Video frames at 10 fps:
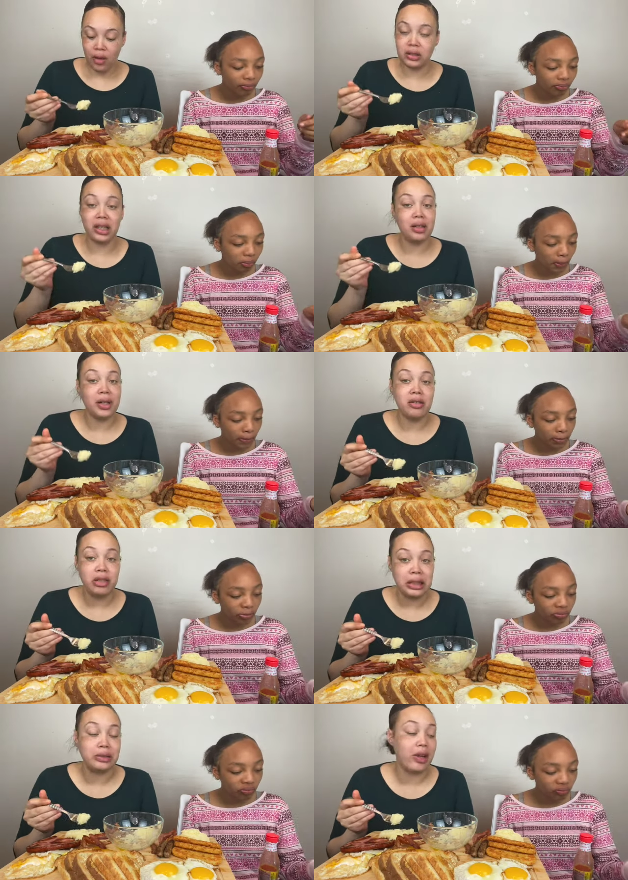Speaker 1: Everybody you need
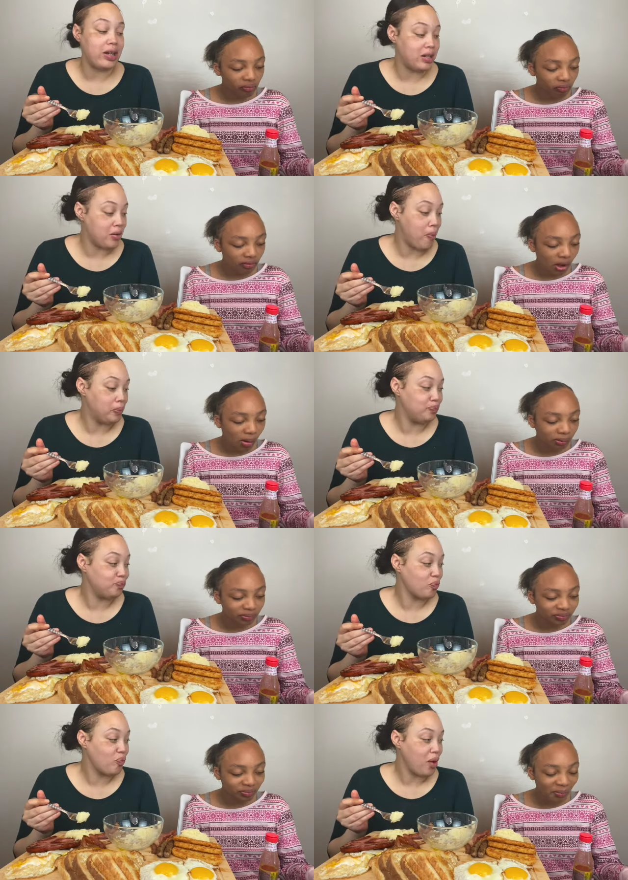is right here.
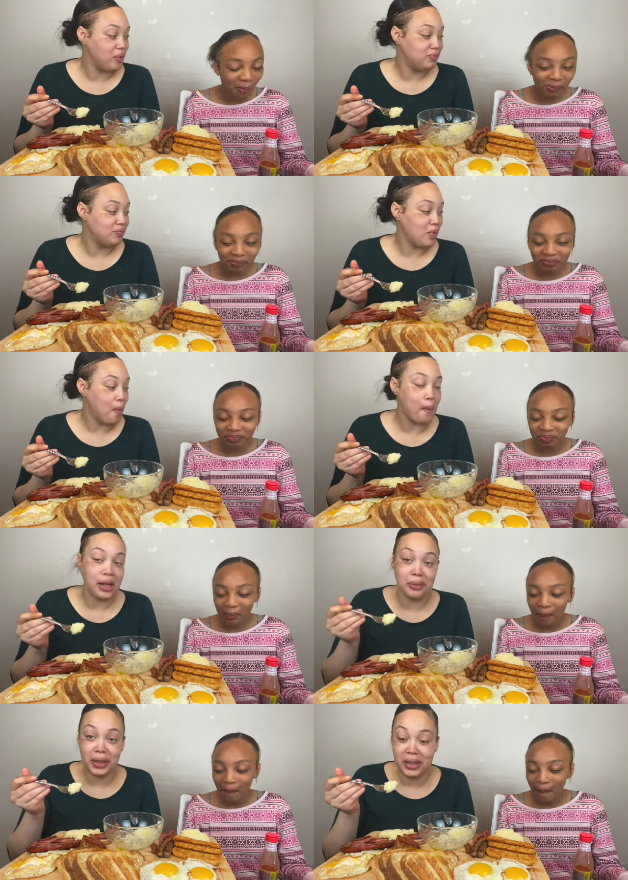
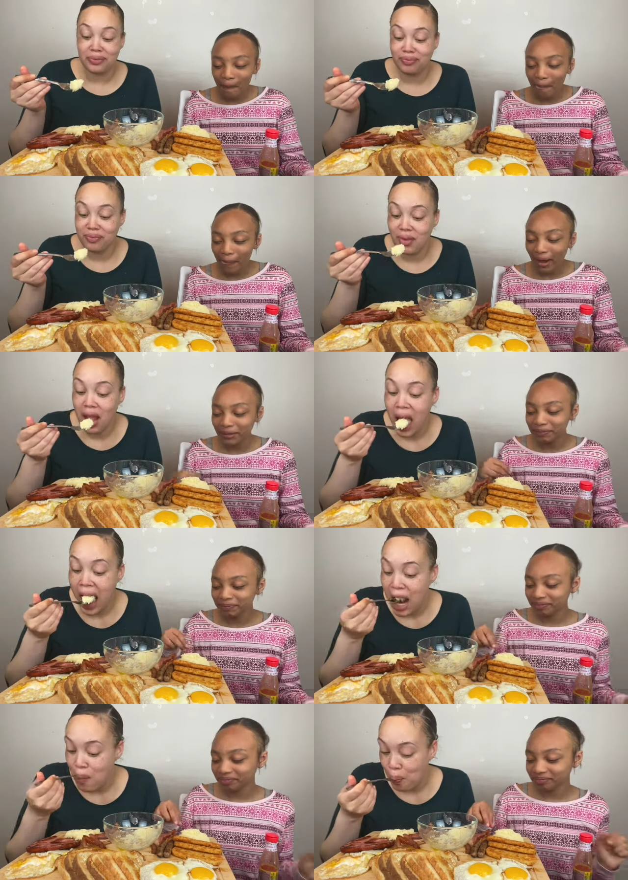Baby.
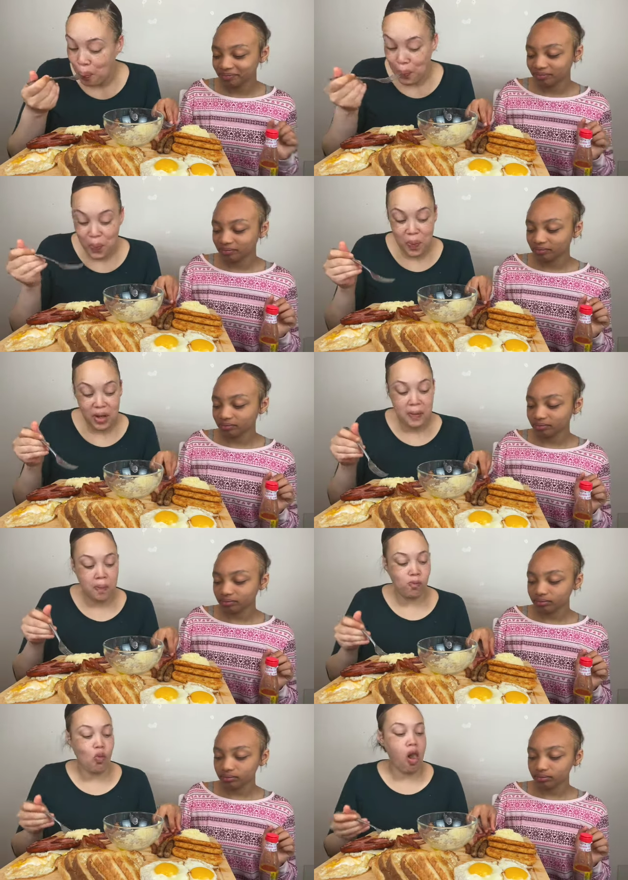Hmm,
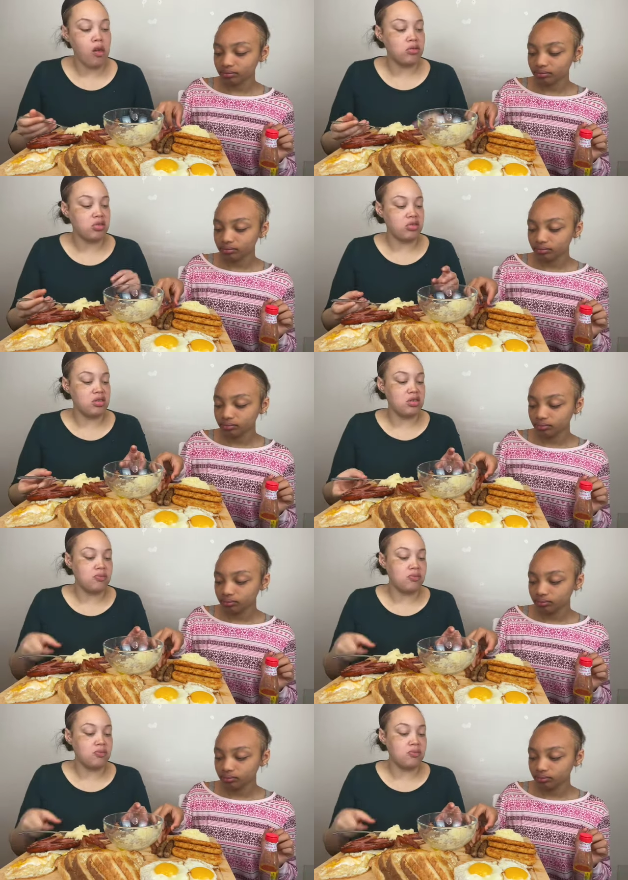you know what this is?